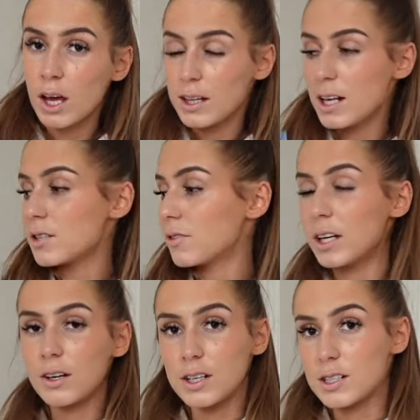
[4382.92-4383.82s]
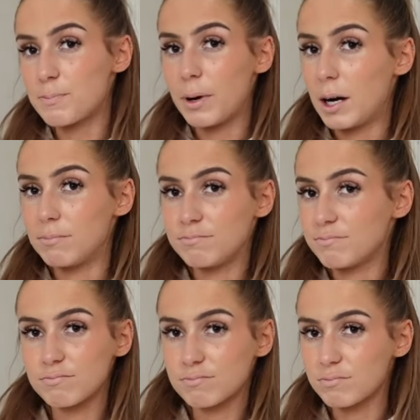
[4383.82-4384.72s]
these are really good, but
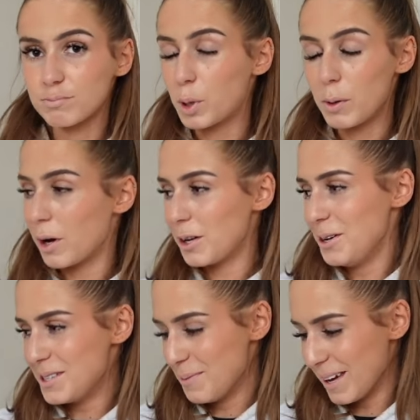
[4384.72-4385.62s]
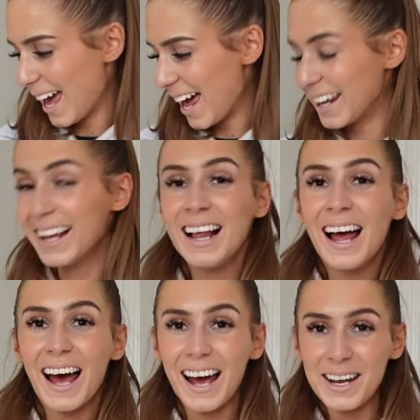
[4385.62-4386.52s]
probably won't use them again.
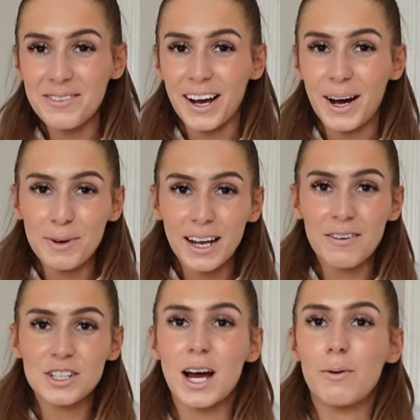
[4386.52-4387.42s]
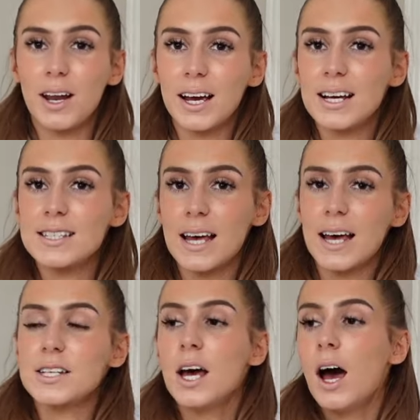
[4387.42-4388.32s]
Anyway, I'm gonna have a shower, like I
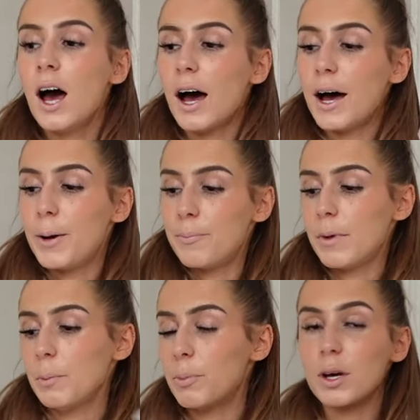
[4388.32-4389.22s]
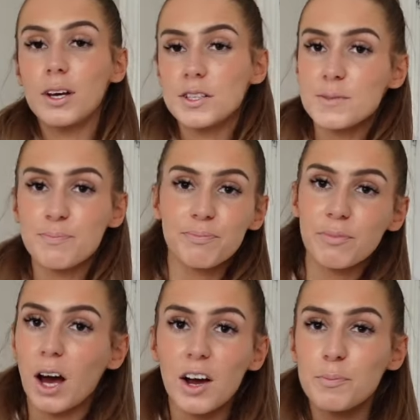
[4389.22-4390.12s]
said, because
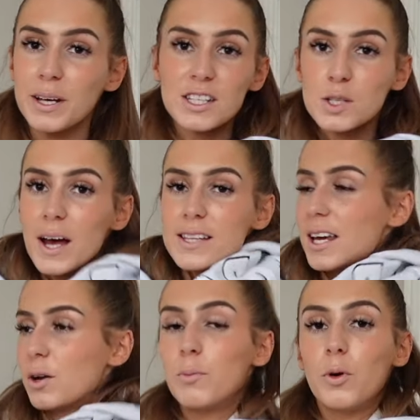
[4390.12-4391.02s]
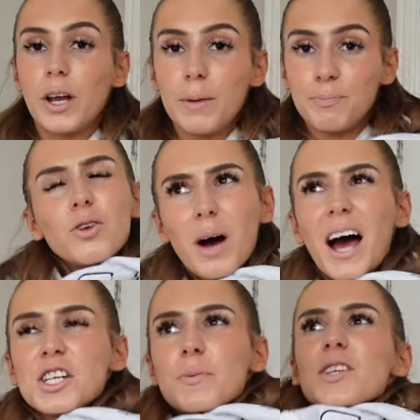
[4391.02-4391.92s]
I've been sweating all morning. Not
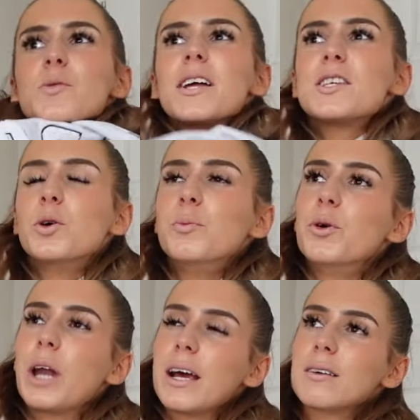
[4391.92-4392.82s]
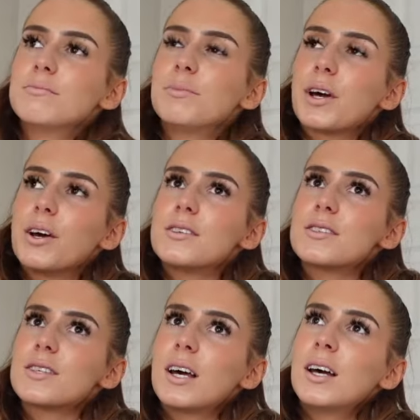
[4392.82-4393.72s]
actually been sweating all morning,
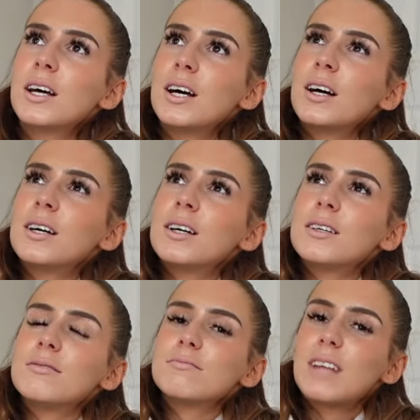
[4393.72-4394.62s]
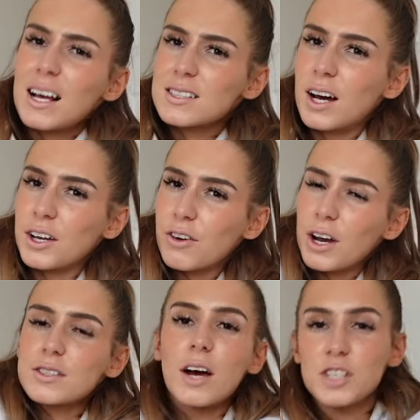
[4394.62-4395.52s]
because that's kind of
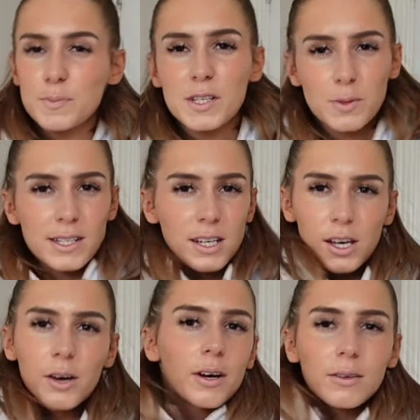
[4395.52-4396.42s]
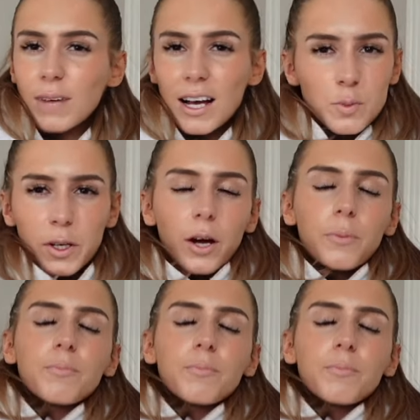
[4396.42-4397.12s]
gross. I've just been sweating at yoga, as we know.